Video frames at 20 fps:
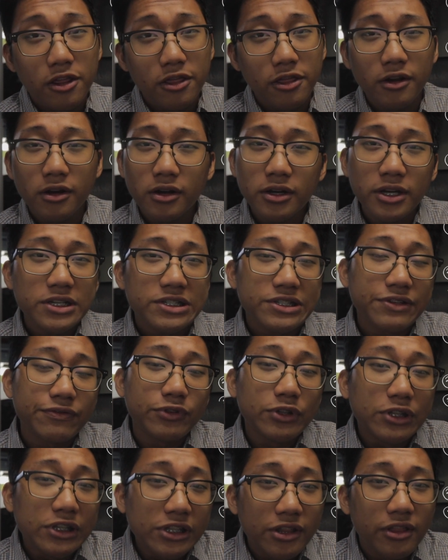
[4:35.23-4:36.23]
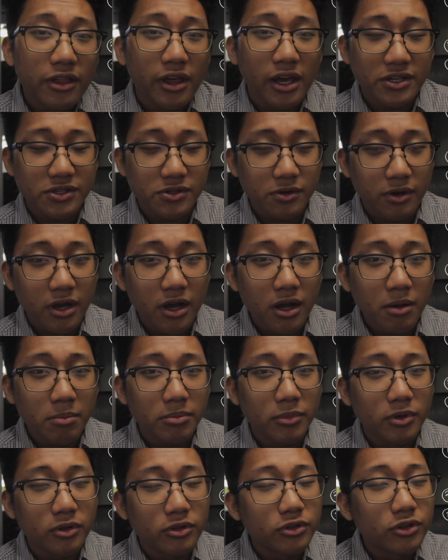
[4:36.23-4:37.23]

Third is, if you need the extra help,